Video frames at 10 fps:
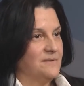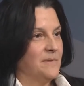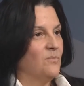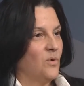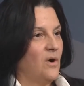I
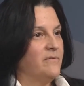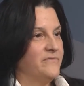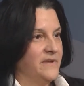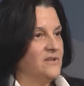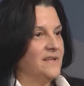mean, we're all
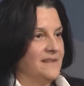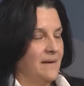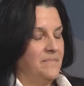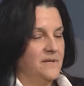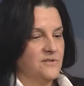feeling
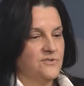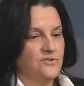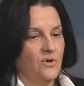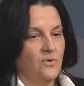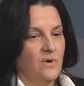that pinch.
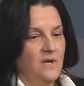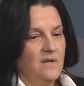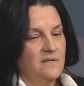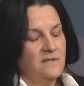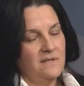So
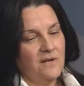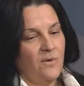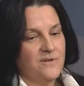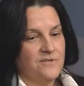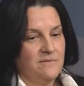then the
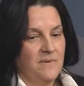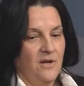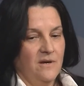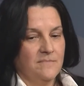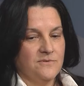question
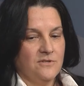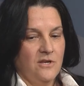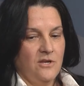becomes,